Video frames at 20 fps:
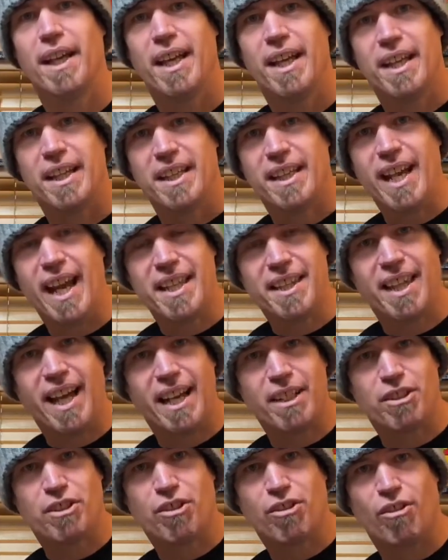get
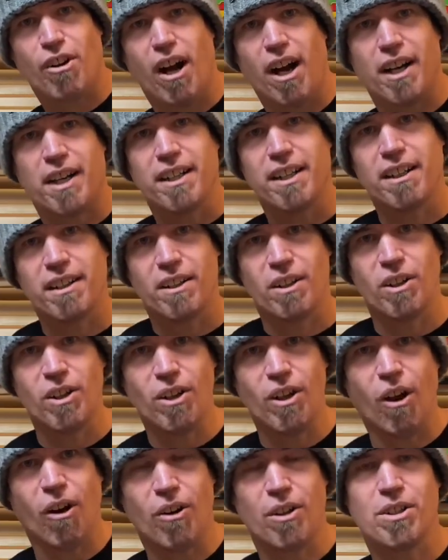that truck
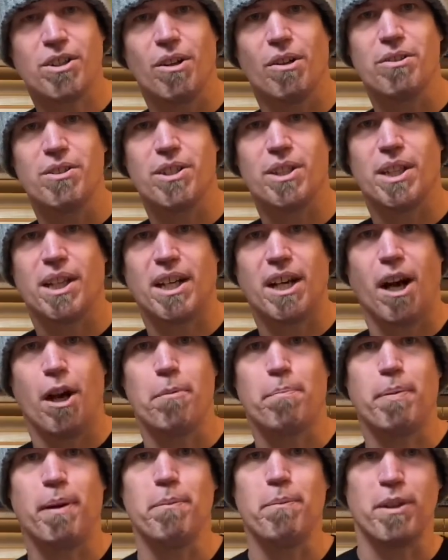locked onto the
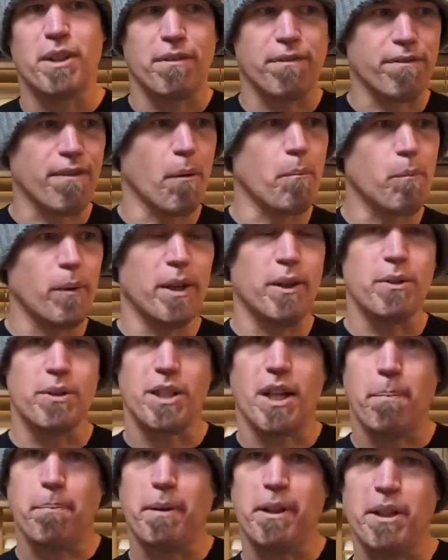coping with the front wheels up in a